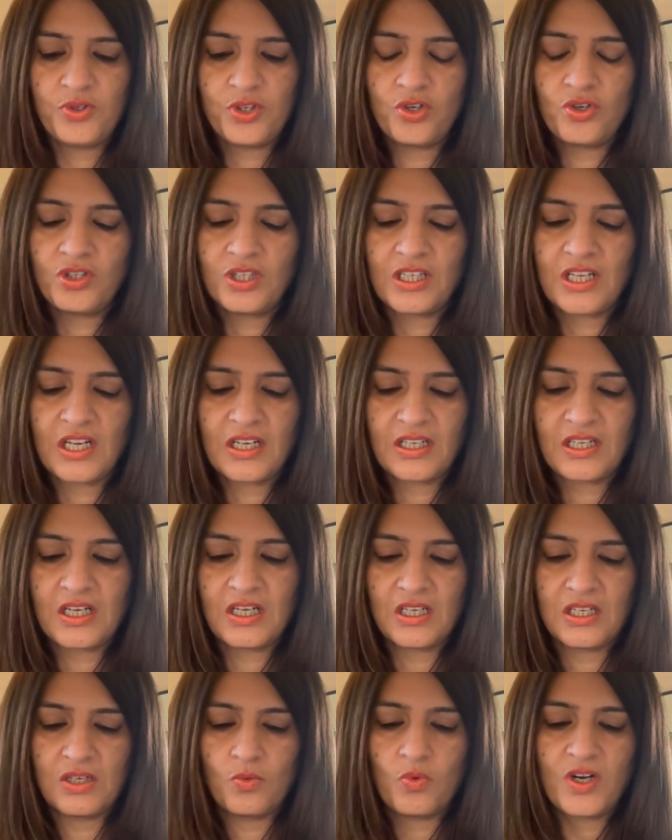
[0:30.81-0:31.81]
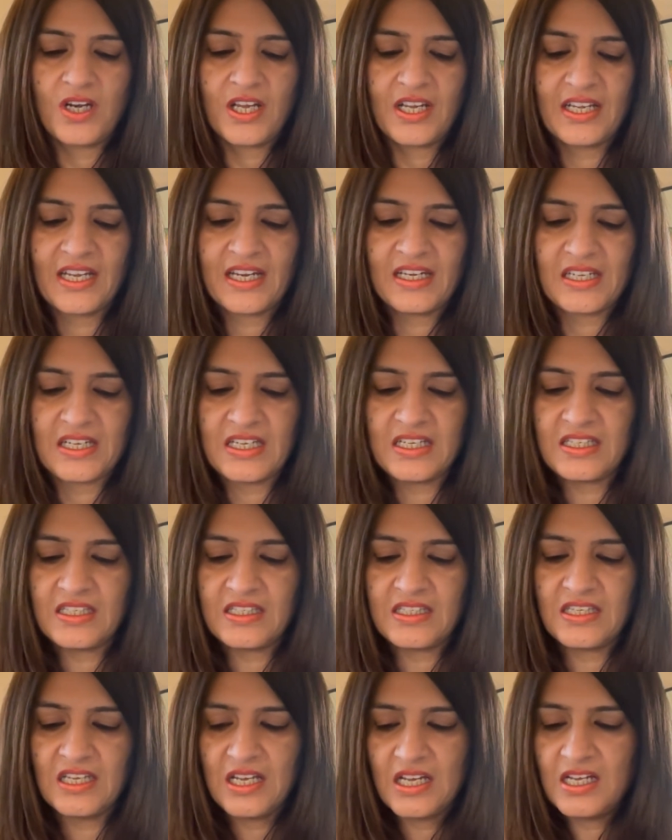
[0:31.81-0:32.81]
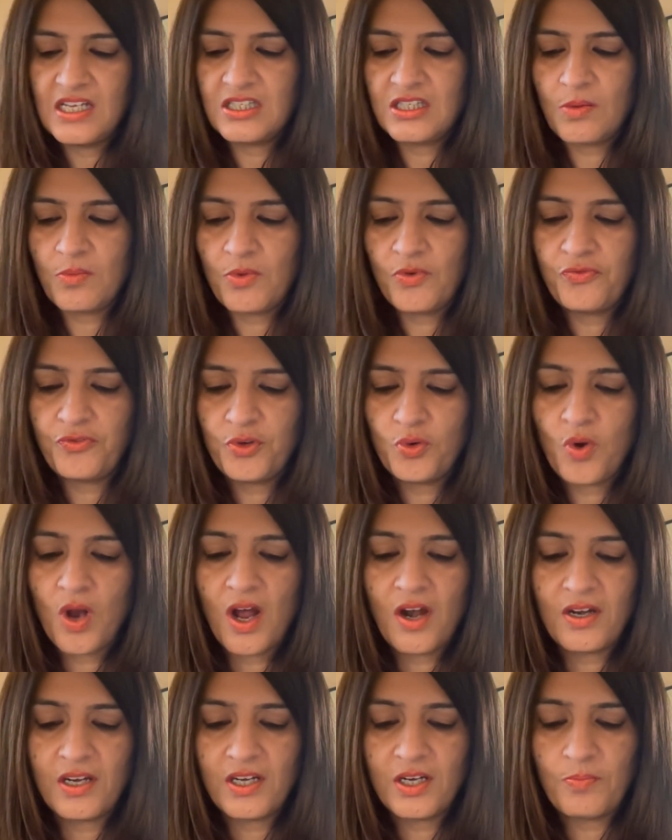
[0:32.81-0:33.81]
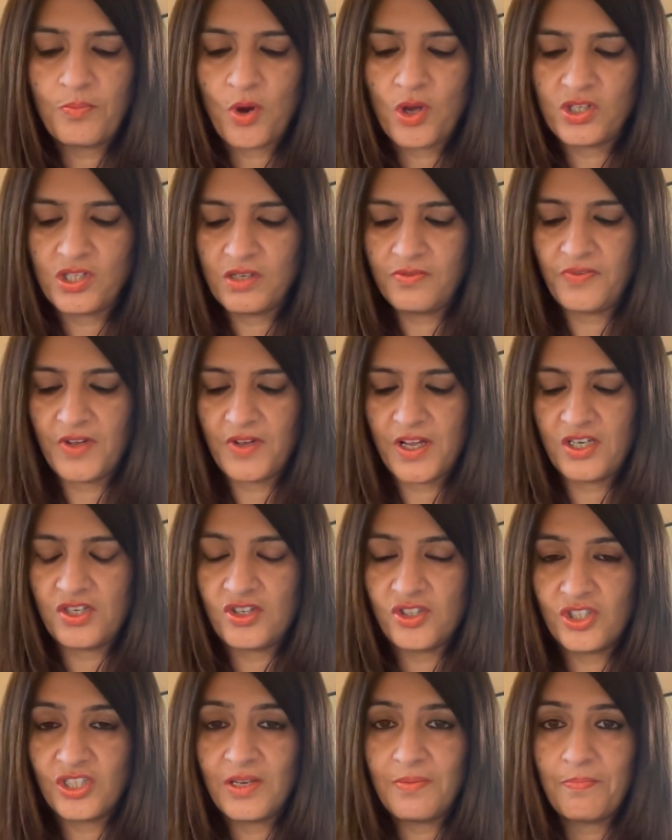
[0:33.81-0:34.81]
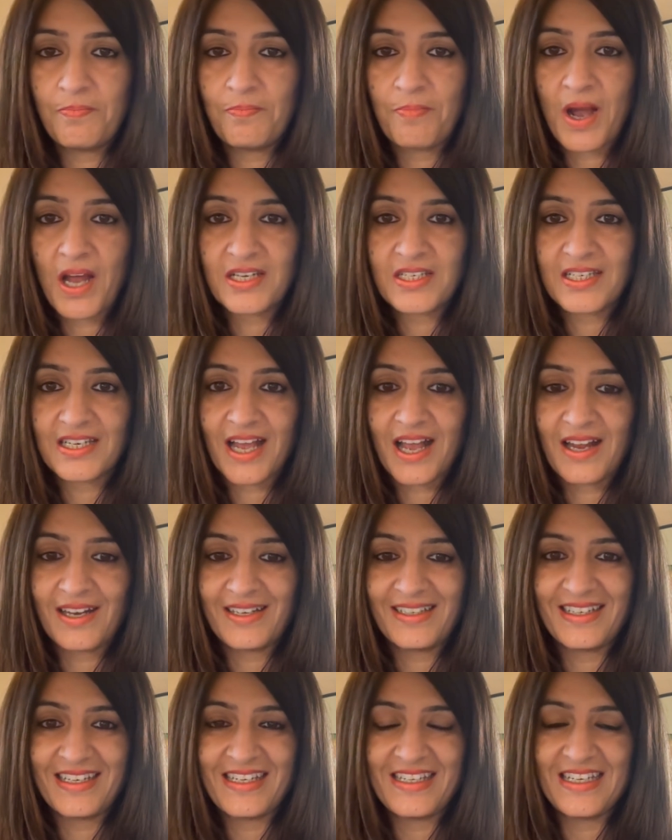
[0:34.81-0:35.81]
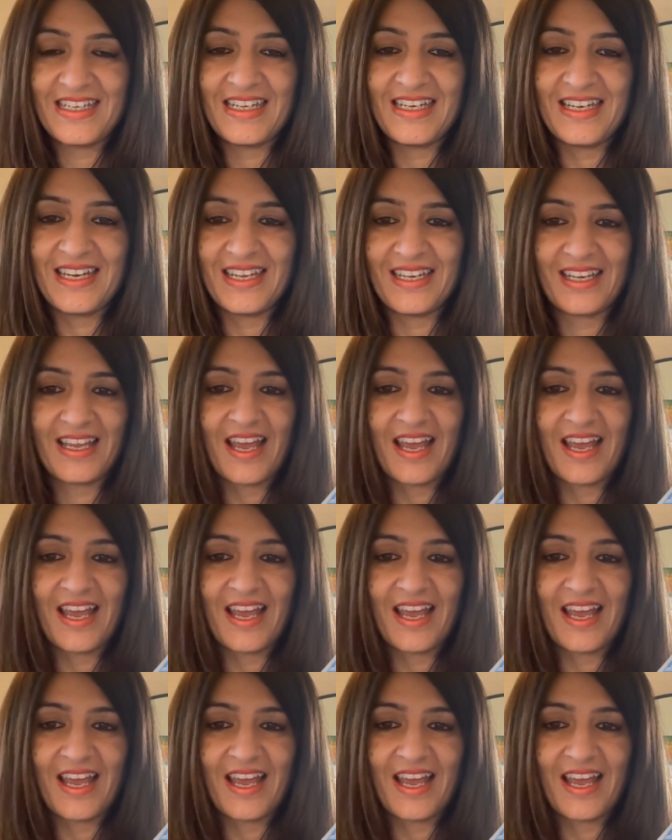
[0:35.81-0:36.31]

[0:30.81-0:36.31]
You know, what I get is some of you are in a positive energy, but need healing.